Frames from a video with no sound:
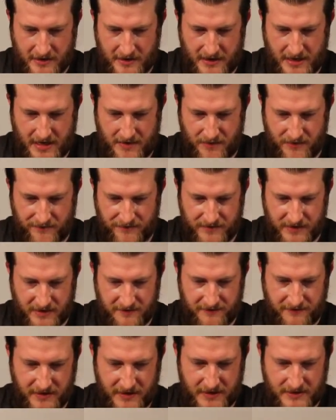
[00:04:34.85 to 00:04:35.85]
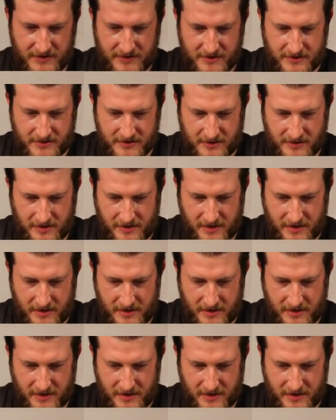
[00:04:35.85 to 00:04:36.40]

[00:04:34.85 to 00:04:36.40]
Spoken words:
Cape of Toughness,